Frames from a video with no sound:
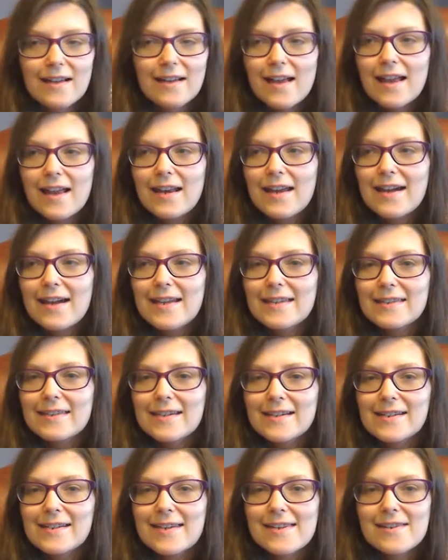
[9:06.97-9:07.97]
I like
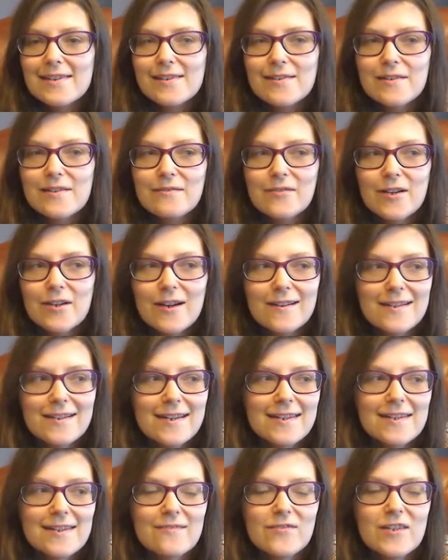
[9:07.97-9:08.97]
that she's sort of
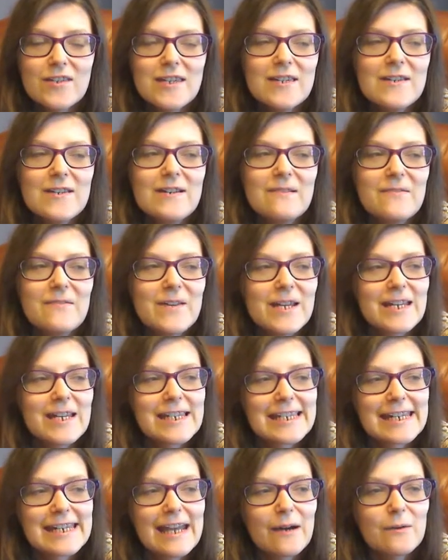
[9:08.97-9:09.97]
goddess of the
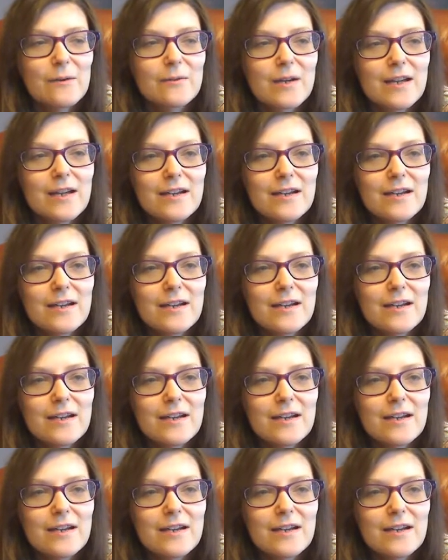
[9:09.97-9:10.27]
universe now,